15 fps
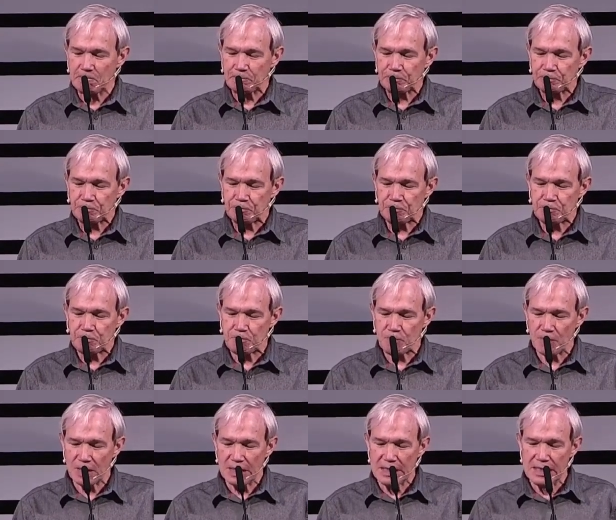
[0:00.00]

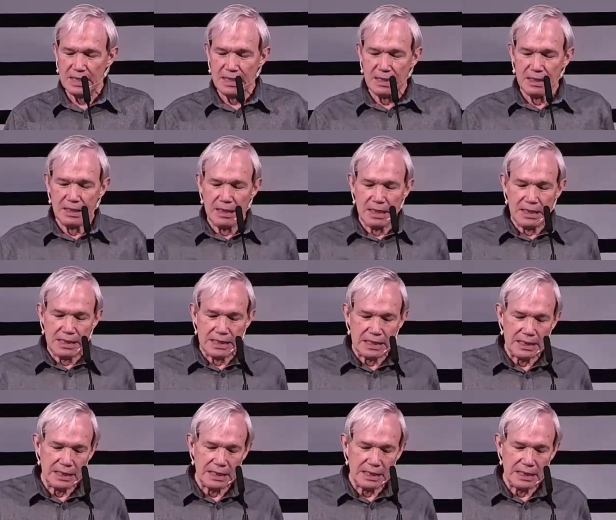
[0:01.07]
No one is speaking in this clip.